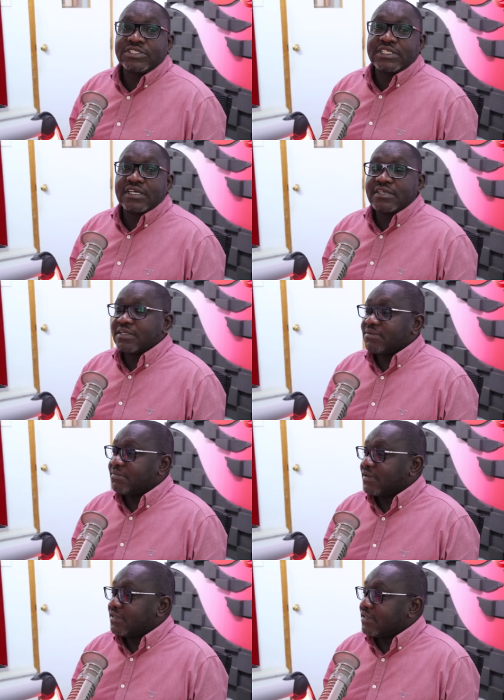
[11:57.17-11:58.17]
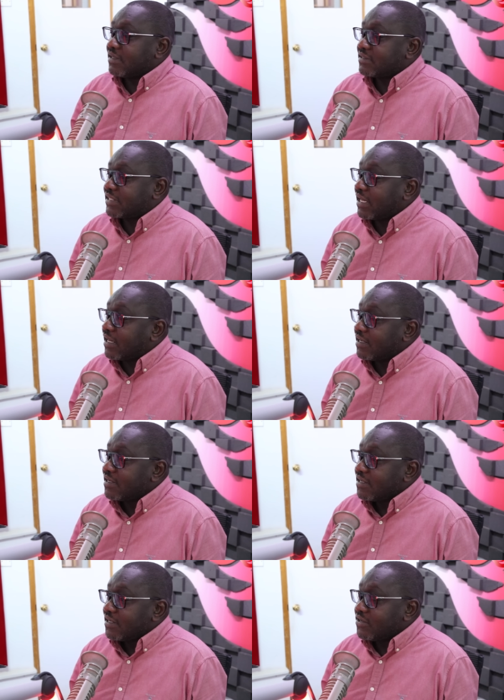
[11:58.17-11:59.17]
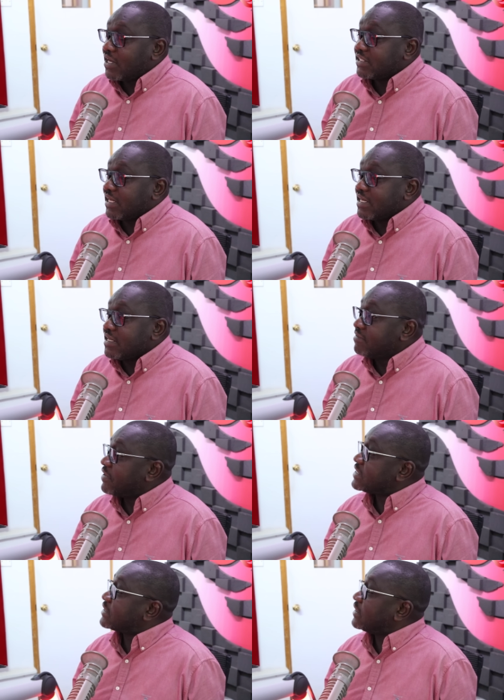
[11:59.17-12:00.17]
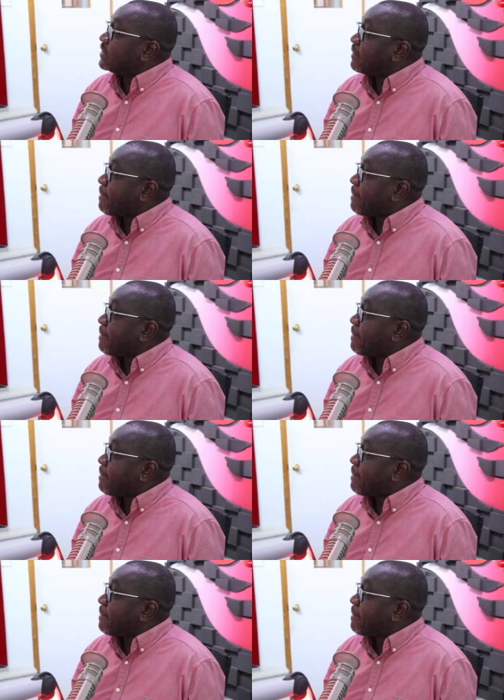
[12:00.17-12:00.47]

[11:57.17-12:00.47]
chicken uh, uh, seller, you're actually an investor.